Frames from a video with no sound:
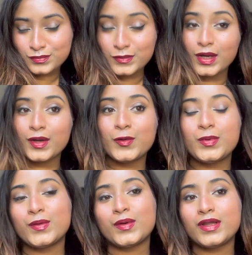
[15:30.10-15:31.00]
I hope
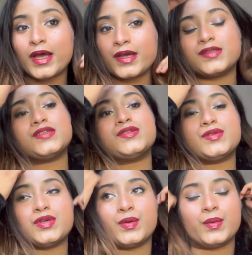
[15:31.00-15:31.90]
you all like this
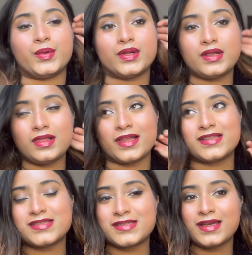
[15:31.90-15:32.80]
tutorial.
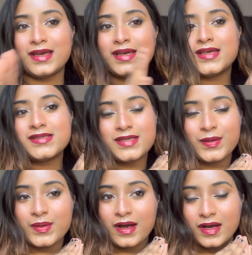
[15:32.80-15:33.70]
Let's see
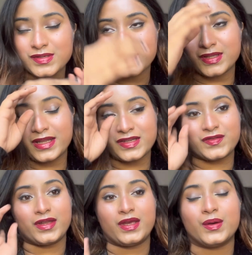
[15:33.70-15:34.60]
you guys on the next
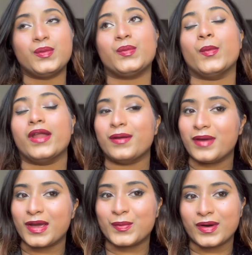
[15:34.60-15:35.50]
video when I
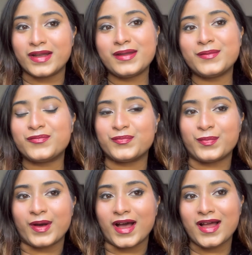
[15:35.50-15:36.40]
make one.
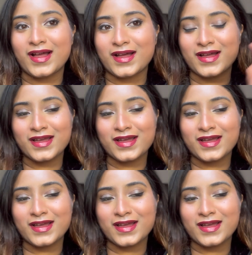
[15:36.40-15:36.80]
Bye.